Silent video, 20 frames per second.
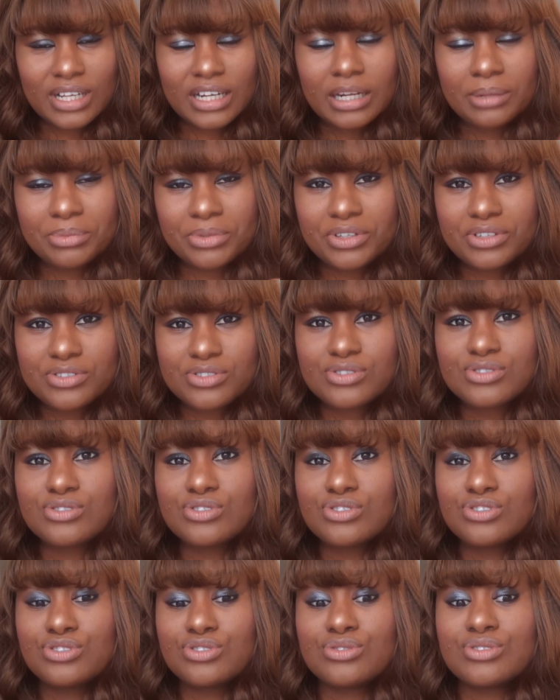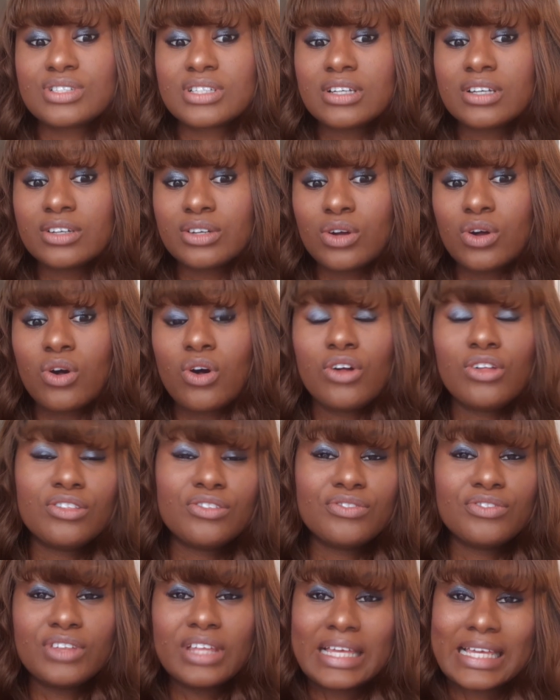and I'm gonna shoot a
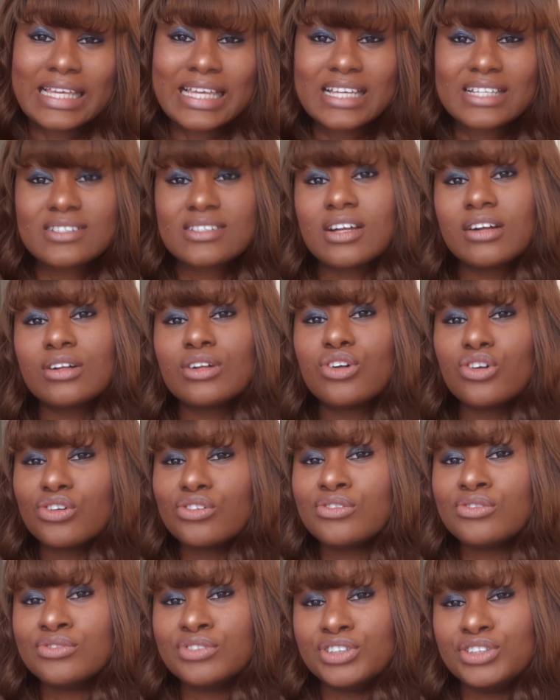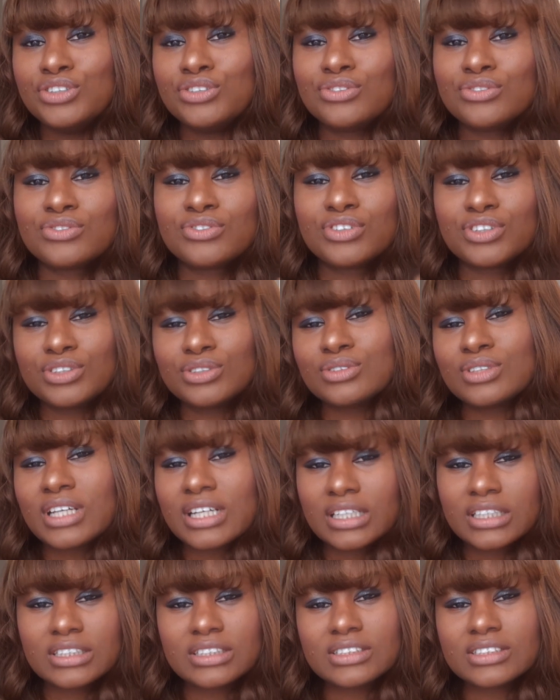YESSTYLE haul video for you
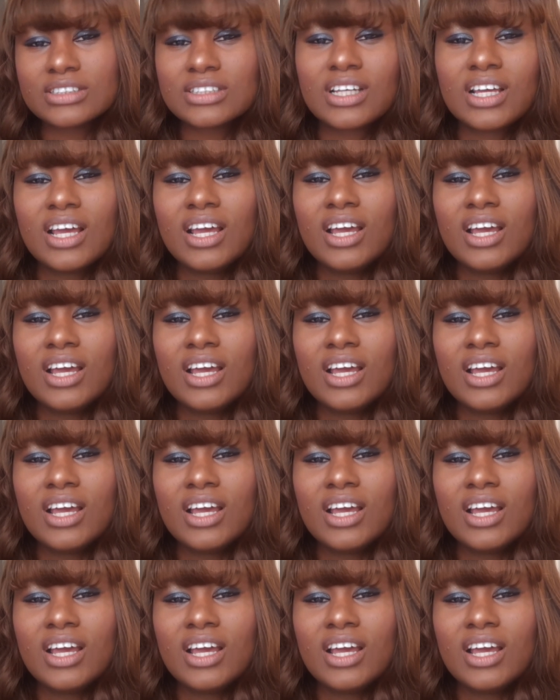guys.